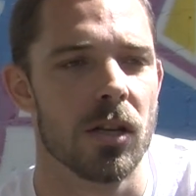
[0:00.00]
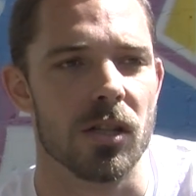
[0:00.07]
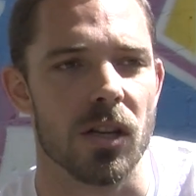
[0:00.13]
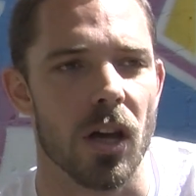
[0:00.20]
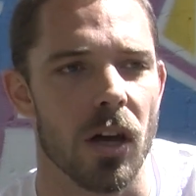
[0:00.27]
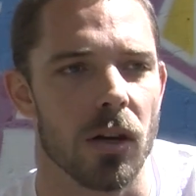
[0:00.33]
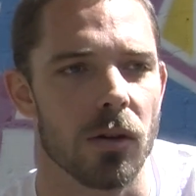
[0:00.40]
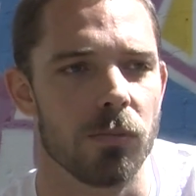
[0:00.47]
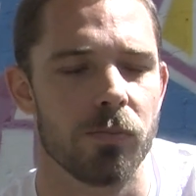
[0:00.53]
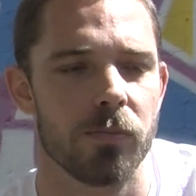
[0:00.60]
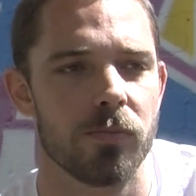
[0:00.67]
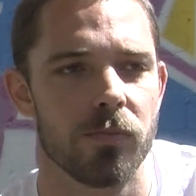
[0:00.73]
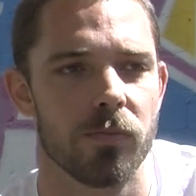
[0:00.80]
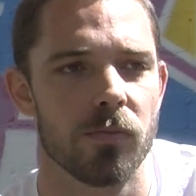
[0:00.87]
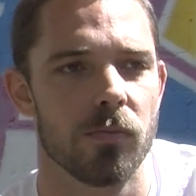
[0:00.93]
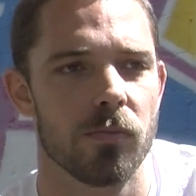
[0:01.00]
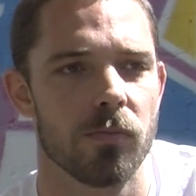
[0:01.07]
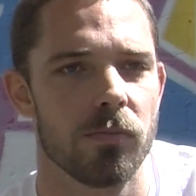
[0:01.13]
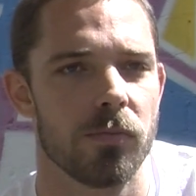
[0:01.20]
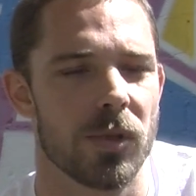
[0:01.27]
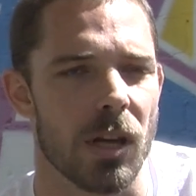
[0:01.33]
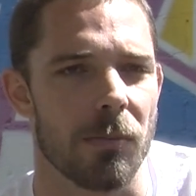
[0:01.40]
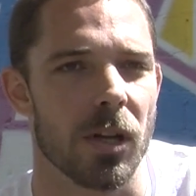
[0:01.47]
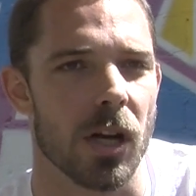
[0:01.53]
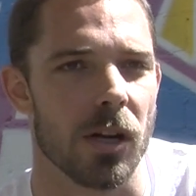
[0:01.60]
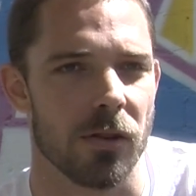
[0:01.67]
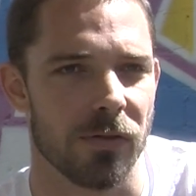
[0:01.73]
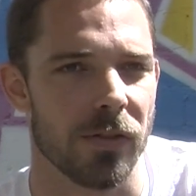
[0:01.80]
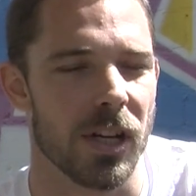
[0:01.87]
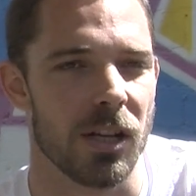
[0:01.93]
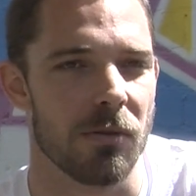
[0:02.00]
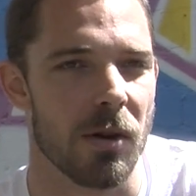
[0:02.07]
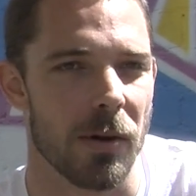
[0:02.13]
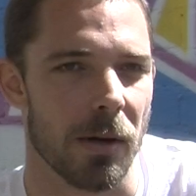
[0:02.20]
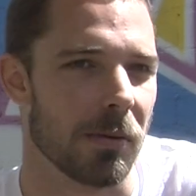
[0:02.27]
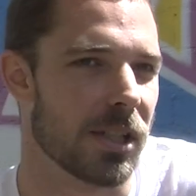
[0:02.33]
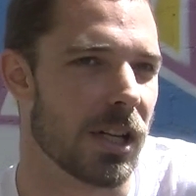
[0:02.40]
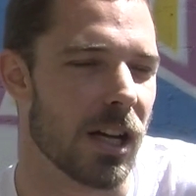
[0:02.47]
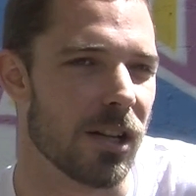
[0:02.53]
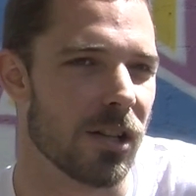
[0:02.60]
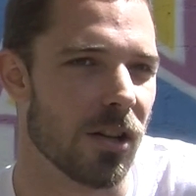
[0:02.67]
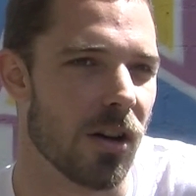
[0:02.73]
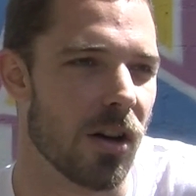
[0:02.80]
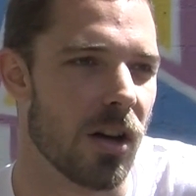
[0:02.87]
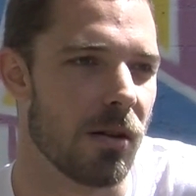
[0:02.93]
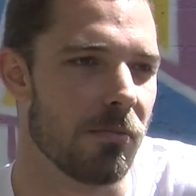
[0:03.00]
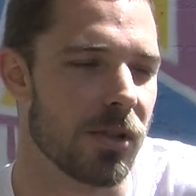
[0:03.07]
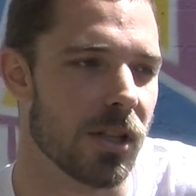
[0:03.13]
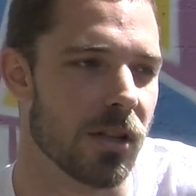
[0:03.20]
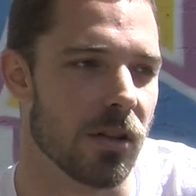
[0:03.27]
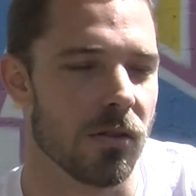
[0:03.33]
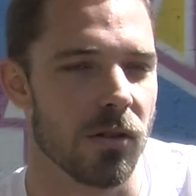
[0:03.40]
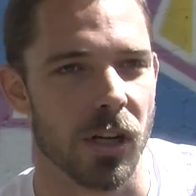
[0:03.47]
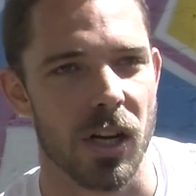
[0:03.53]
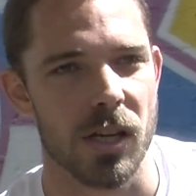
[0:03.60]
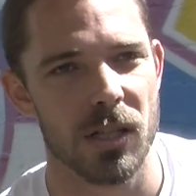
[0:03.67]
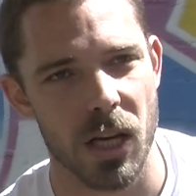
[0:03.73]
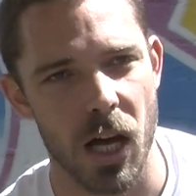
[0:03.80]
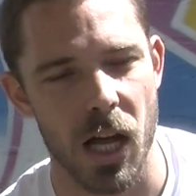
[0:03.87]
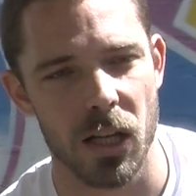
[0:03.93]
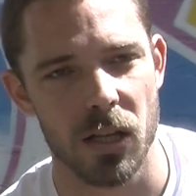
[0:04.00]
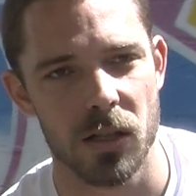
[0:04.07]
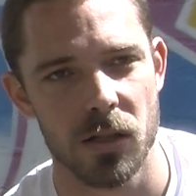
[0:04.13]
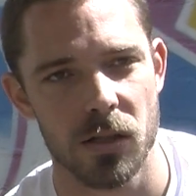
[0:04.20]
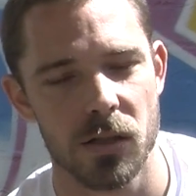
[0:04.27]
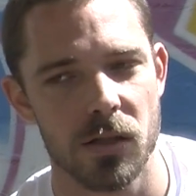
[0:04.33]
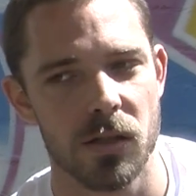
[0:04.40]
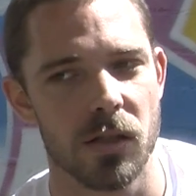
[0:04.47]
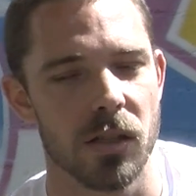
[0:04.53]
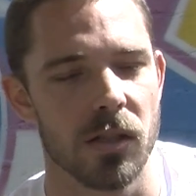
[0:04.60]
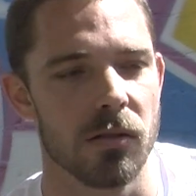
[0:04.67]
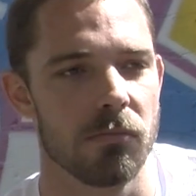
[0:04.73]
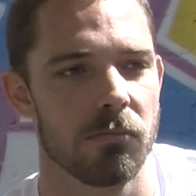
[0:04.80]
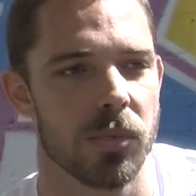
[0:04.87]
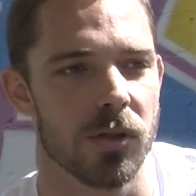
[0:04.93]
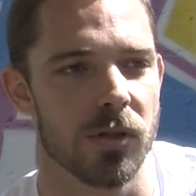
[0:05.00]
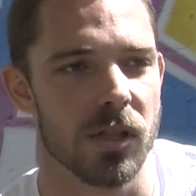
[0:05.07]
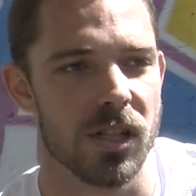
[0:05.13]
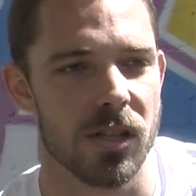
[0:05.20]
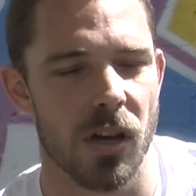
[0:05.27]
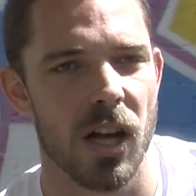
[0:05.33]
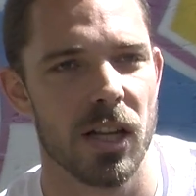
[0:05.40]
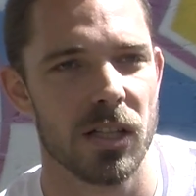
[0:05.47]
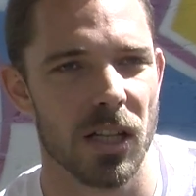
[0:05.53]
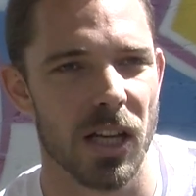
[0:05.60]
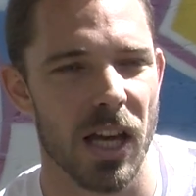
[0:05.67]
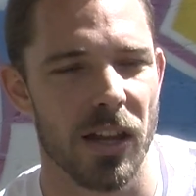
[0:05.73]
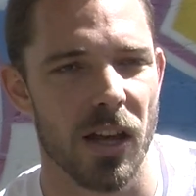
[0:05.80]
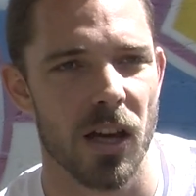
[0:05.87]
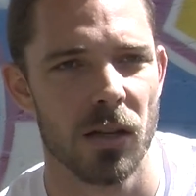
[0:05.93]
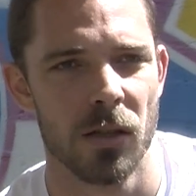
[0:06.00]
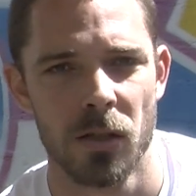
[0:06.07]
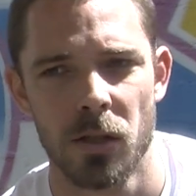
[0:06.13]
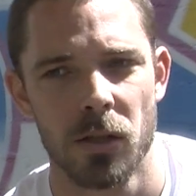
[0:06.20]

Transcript: So something like graffiti, where people are taking time to organise colours and put designs together,